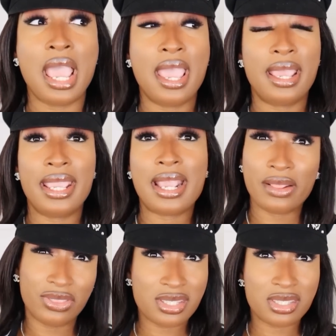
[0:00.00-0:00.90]
and I
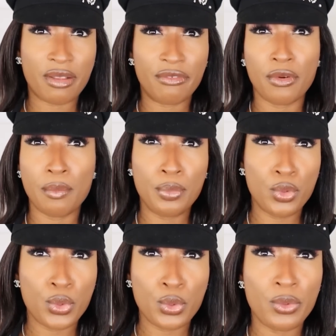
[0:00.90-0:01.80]
got this stuff from
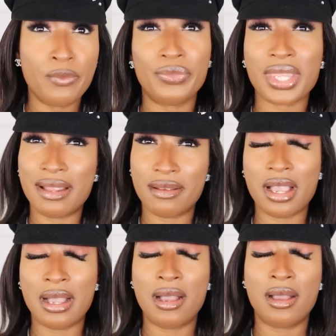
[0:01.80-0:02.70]
Boohoo
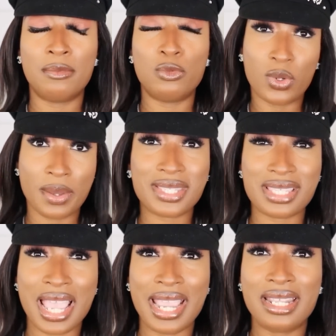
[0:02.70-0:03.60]
um,
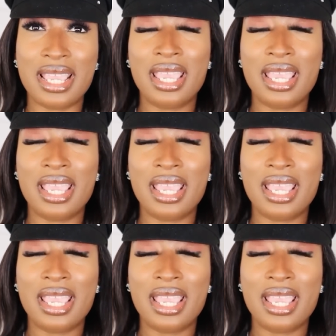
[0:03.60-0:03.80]
website.